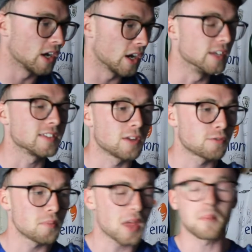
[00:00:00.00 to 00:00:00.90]
eyes, and
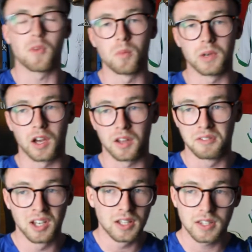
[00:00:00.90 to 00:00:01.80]
from that moment
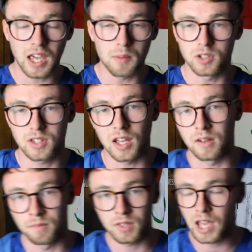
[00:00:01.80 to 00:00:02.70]
on, the game was
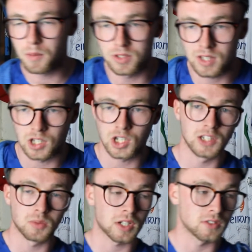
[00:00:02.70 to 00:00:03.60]
dead. The game was dead.
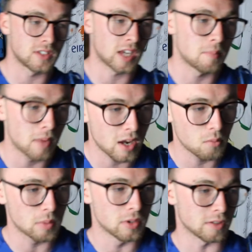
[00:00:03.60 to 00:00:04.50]
Chelsea were down to 10 men,
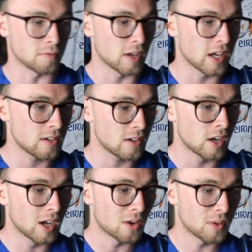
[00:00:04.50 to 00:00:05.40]
we were deflated,
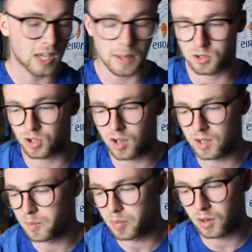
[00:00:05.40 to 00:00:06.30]
we kept
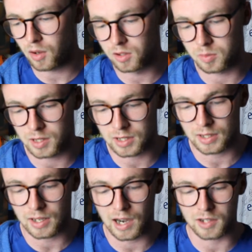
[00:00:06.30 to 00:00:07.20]
trying, but
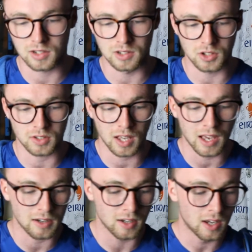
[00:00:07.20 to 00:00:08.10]
ultimately Arsenal just had